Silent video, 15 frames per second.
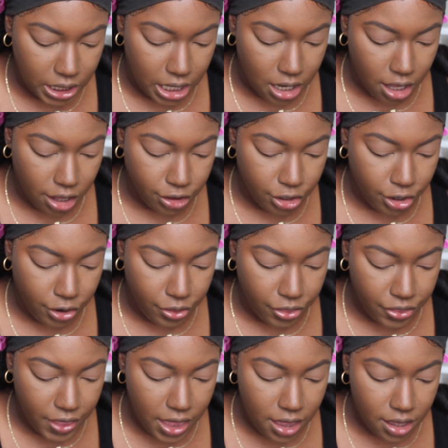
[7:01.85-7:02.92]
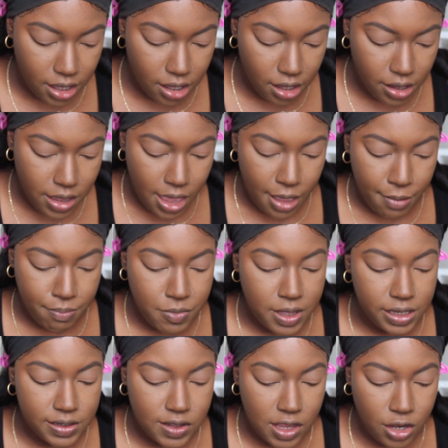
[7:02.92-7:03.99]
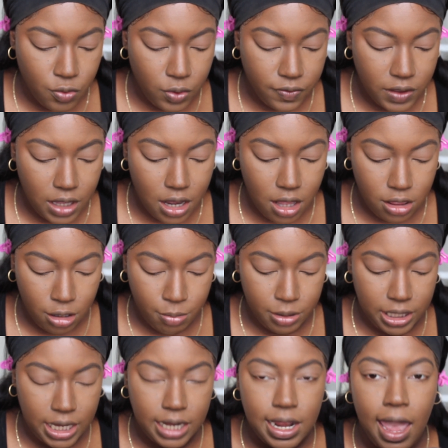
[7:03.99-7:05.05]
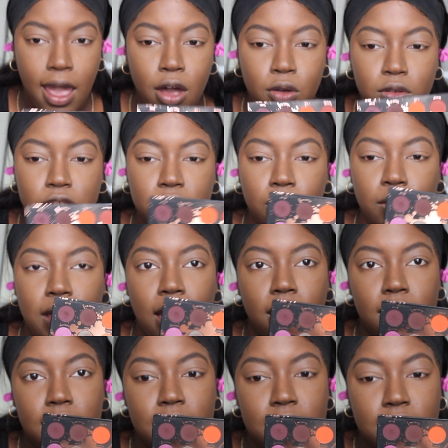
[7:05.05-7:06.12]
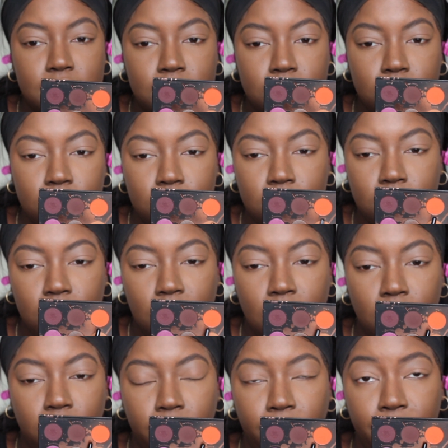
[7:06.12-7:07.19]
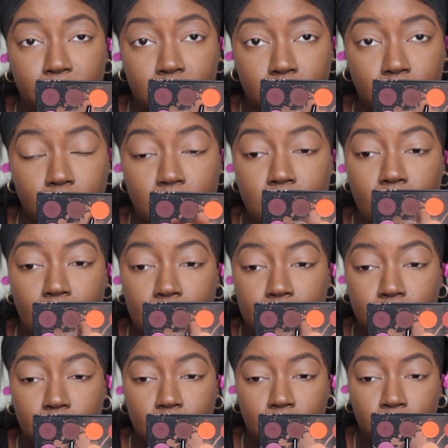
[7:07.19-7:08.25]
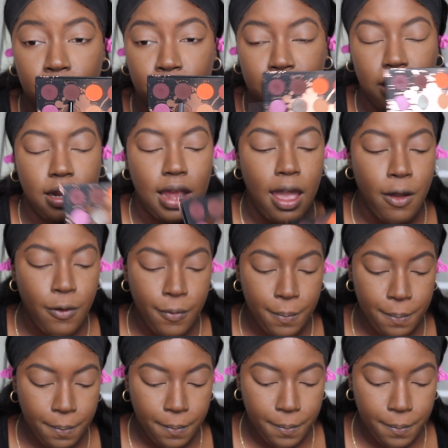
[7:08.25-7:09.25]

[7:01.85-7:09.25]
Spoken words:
the color Thick mixed in with the color Played Out. So that is the color Thick and the color Played Out.